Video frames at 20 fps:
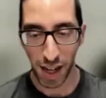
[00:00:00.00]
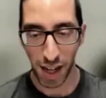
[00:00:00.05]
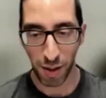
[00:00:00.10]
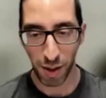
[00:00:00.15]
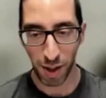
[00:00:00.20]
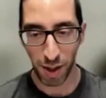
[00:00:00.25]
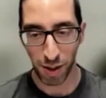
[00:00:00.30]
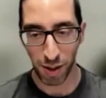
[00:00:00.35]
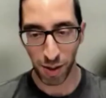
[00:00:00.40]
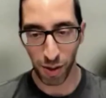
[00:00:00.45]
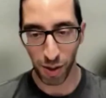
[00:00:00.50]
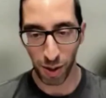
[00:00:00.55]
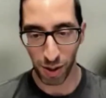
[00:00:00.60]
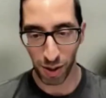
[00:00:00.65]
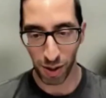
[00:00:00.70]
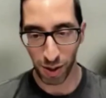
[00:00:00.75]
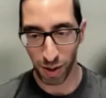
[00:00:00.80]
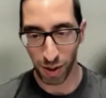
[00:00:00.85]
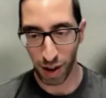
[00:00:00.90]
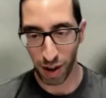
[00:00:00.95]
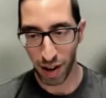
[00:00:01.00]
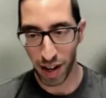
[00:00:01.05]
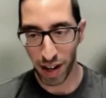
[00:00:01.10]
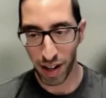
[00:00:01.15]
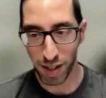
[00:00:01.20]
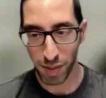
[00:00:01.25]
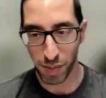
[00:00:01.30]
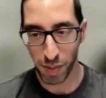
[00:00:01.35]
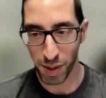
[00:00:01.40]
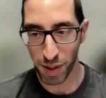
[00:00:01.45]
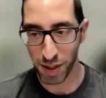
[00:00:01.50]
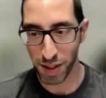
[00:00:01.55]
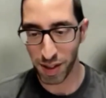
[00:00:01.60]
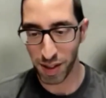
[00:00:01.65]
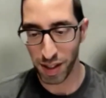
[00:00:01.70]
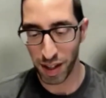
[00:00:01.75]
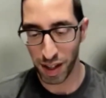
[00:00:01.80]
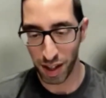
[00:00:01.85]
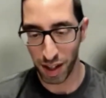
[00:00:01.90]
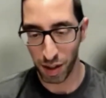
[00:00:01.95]
that you all know our
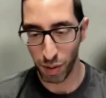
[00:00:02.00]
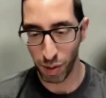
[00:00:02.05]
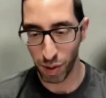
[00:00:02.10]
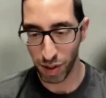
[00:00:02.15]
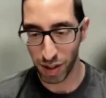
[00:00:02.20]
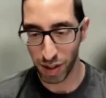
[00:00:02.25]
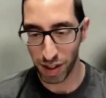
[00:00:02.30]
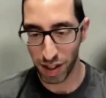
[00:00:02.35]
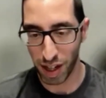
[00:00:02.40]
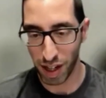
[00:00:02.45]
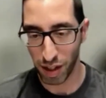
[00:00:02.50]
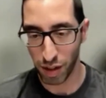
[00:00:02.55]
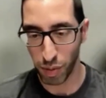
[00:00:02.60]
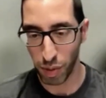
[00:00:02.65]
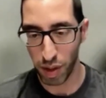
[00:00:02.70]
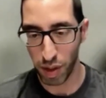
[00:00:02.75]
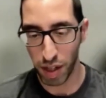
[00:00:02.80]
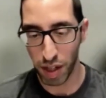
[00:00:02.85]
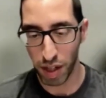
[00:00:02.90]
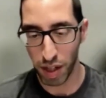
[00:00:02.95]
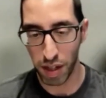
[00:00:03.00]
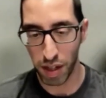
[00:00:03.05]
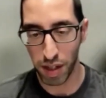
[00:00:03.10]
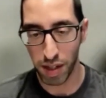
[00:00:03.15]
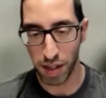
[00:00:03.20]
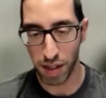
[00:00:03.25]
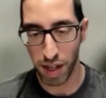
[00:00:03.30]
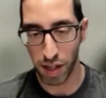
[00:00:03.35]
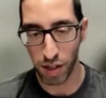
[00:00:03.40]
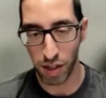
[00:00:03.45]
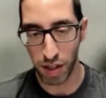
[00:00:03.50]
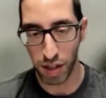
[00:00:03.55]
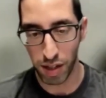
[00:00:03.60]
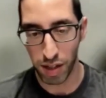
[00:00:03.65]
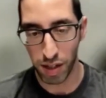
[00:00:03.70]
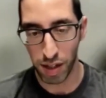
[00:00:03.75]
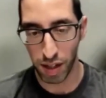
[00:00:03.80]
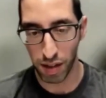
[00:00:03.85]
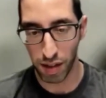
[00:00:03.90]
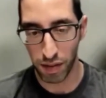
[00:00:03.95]
experts, we'll start with the discussion
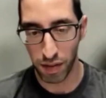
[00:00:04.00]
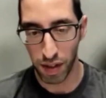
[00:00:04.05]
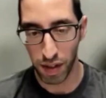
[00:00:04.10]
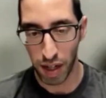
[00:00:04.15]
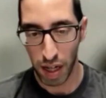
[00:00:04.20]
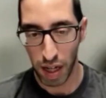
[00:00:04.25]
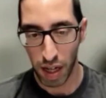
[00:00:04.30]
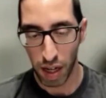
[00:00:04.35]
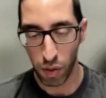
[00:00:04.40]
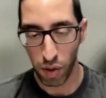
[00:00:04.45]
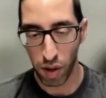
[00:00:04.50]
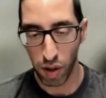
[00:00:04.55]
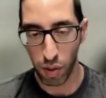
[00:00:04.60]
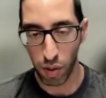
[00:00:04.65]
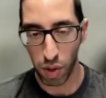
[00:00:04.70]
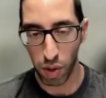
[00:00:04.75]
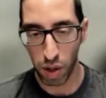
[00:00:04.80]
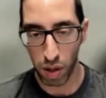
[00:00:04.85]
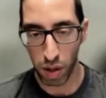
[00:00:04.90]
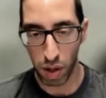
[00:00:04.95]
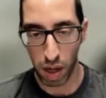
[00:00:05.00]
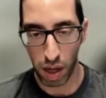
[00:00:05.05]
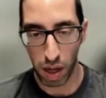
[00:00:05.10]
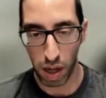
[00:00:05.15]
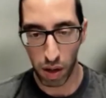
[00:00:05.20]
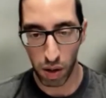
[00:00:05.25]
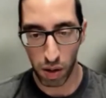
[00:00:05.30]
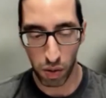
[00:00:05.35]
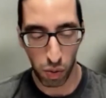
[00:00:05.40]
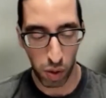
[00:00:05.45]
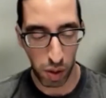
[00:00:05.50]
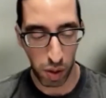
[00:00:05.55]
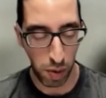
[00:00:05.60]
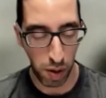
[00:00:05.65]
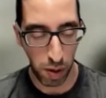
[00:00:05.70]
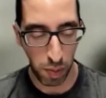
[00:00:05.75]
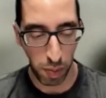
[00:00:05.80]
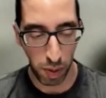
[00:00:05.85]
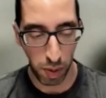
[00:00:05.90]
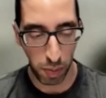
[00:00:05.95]
itself. We
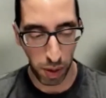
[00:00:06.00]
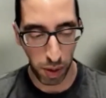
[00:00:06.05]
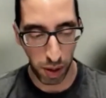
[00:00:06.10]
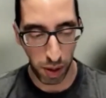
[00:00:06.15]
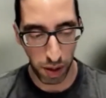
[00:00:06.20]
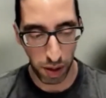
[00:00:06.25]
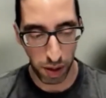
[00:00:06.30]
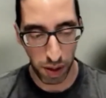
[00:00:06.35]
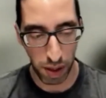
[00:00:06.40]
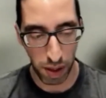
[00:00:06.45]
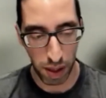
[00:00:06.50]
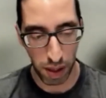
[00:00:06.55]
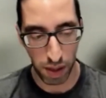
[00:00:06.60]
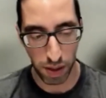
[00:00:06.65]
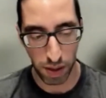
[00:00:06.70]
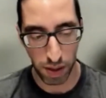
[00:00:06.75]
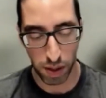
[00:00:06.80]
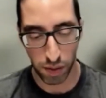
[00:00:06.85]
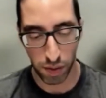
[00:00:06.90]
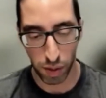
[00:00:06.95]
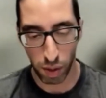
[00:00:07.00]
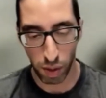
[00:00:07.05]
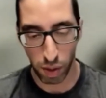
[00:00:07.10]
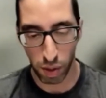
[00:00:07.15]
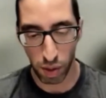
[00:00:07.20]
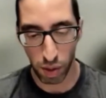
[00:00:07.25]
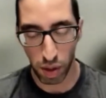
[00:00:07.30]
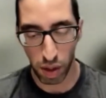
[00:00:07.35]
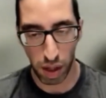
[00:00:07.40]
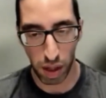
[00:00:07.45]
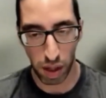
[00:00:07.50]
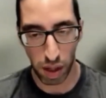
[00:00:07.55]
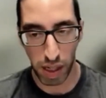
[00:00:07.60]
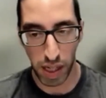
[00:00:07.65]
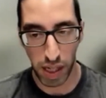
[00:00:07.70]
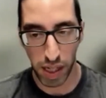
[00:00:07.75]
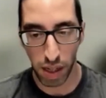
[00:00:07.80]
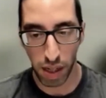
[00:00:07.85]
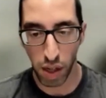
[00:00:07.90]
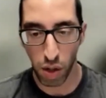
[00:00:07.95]
pre-prepared several
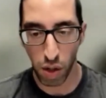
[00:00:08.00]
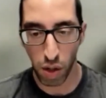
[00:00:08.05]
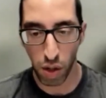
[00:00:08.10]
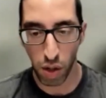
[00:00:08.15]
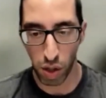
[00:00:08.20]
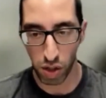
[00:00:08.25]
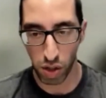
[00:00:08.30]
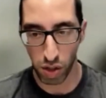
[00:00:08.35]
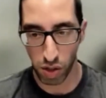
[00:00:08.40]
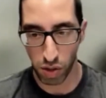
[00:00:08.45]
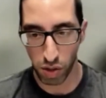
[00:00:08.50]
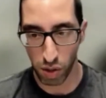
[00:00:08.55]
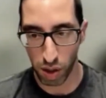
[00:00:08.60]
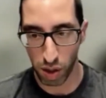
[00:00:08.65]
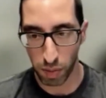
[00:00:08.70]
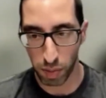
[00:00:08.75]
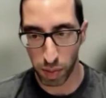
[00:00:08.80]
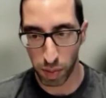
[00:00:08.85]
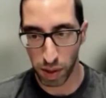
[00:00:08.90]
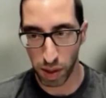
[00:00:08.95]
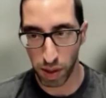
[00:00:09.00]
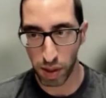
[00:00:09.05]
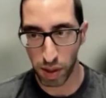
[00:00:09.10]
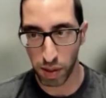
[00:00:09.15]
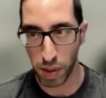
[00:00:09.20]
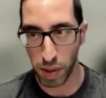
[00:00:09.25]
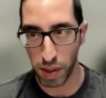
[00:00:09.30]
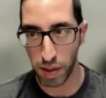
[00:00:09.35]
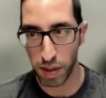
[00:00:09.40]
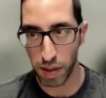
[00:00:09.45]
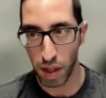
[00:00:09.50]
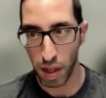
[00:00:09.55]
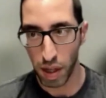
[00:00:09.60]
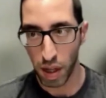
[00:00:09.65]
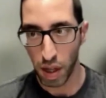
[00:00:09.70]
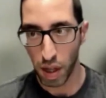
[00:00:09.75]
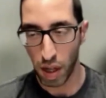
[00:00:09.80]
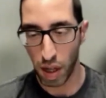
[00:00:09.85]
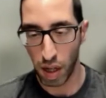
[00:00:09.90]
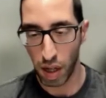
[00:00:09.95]
leading questions to our
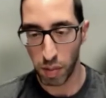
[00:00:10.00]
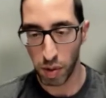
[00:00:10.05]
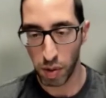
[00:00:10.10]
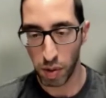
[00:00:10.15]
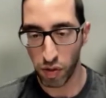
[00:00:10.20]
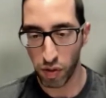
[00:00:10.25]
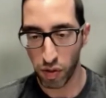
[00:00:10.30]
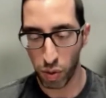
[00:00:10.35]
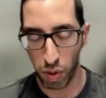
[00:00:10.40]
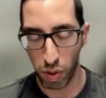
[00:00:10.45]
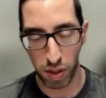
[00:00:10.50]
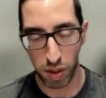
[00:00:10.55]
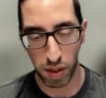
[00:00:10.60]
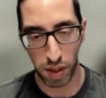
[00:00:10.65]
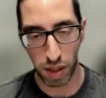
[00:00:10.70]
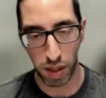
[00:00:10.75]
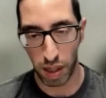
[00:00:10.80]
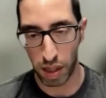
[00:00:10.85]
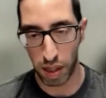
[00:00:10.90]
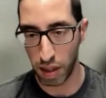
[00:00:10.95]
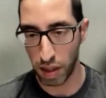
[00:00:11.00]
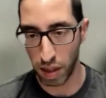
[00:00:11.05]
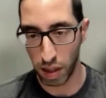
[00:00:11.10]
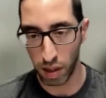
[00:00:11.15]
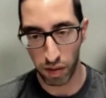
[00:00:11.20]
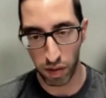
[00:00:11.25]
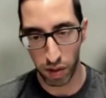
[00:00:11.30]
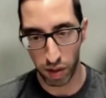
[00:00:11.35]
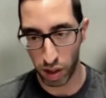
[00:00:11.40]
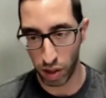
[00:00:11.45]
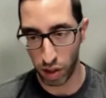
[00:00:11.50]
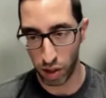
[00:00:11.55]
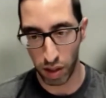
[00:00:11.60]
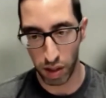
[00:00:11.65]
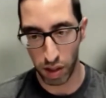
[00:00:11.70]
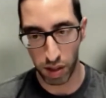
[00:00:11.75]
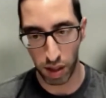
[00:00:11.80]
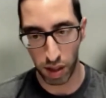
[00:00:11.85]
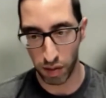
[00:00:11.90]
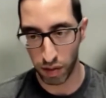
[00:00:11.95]
participants, but of course the conversation
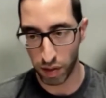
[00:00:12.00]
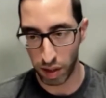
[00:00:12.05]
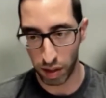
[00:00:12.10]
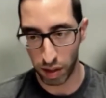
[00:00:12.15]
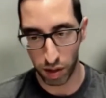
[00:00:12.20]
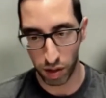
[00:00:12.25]
itself can